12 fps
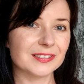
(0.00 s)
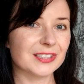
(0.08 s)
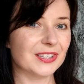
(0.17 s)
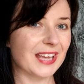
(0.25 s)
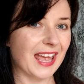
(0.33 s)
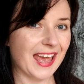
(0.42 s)

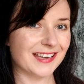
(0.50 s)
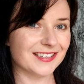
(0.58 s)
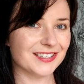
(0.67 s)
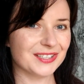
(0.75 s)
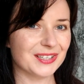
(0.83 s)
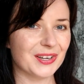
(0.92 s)
to the
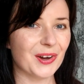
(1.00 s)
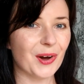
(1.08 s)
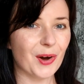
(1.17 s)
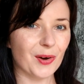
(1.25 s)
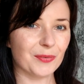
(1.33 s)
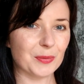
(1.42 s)
end
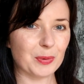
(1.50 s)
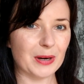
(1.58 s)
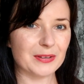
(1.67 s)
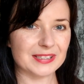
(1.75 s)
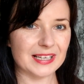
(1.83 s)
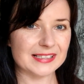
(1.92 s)
of the
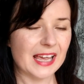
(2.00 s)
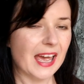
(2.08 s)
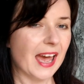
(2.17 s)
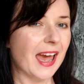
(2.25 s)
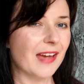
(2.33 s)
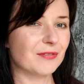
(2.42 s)
process.
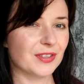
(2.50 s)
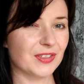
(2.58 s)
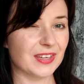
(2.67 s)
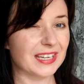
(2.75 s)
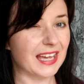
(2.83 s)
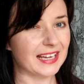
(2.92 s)

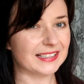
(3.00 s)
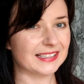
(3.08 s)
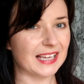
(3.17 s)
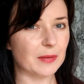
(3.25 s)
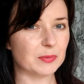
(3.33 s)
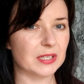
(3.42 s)
Everything
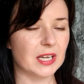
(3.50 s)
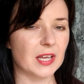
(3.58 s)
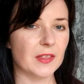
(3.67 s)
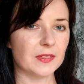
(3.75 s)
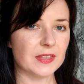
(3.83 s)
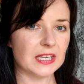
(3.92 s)
except
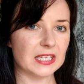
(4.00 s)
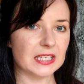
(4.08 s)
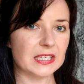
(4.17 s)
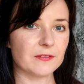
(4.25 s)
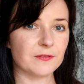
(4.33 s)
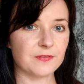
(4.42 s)

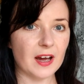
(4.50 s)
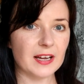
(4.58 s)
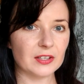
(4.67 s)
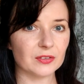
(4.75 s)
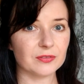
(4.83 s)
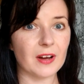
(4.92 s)
the
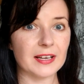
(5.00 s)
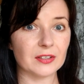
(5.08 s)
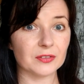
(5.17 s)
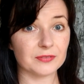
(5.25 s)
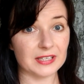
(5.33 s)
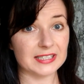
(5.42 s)
final
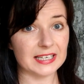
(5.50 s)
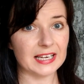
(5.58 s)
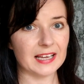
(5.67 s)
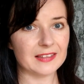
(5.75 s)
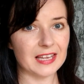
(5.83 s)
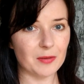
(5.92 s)

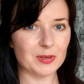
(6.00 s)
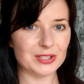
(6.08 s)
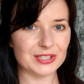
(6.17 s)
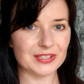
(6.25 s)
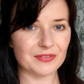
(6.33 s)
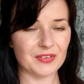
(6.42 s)
fitting and the
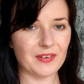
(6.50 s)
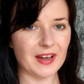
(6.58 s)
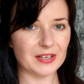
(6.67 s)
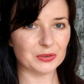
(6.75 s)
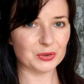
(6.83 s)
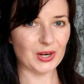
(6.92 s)
images of the
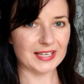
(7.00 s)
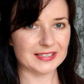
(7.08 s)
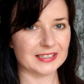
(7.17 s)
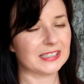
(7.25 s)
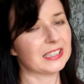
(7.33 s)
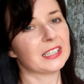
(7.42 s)
final
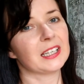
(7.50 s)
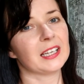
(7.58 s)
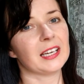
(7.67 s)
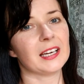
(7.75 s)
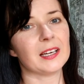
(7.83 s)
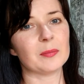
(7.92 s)
dress.
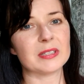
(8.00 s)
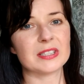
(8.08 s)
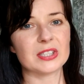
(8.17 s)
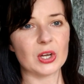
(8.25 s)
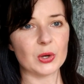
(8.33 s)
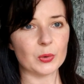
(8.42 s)

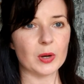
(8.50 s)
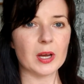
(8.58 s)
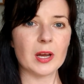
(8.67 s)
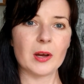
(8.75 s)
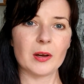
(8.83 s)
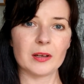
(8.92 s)
So
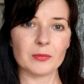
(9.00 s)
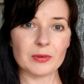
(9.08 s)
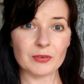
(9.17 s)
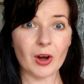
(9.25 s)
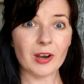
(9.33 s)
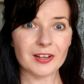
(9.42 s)

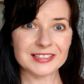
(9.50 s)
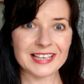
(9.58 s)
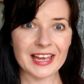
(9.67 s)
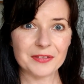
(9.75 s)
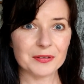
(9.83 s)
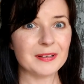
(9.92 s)
we've got a lot to
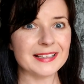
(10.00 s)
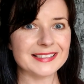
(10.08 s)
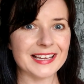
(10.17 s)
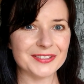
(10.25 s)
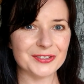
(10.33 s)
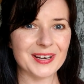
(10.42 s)
get through. Let's
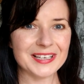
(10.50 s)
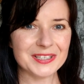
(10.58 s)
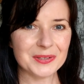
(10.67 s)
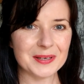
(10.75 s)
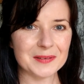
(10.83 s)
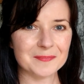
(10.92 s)
get straight
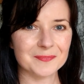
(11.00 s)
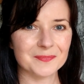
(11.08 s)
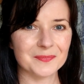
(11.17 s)
into it.